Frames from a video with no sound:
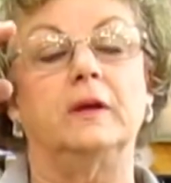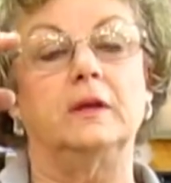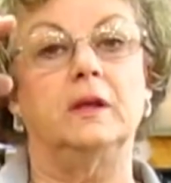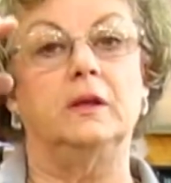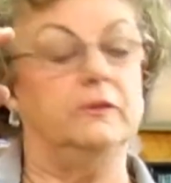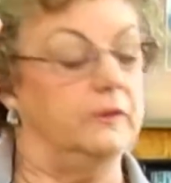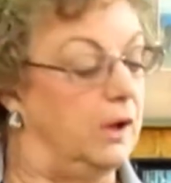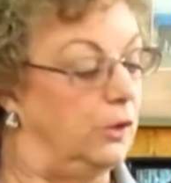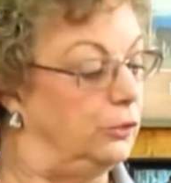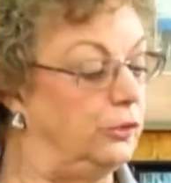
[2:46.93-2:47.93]
and get his
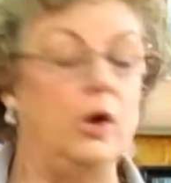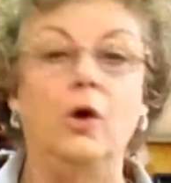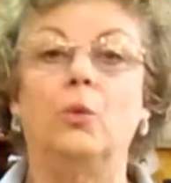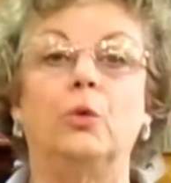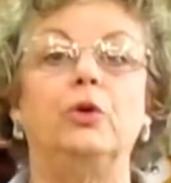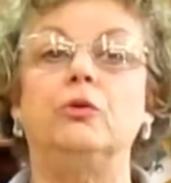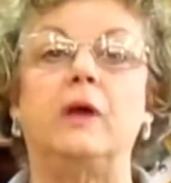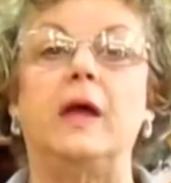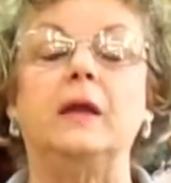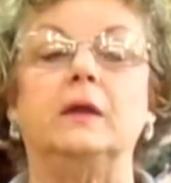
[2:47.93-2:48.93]
nose where you
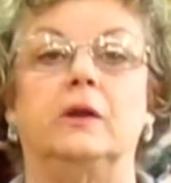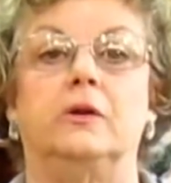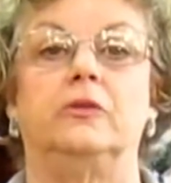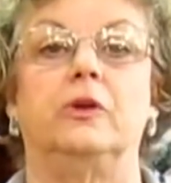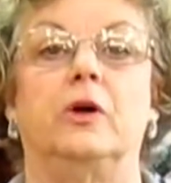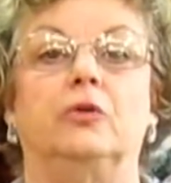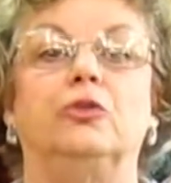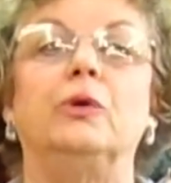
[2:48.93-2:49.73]
can't get his nose.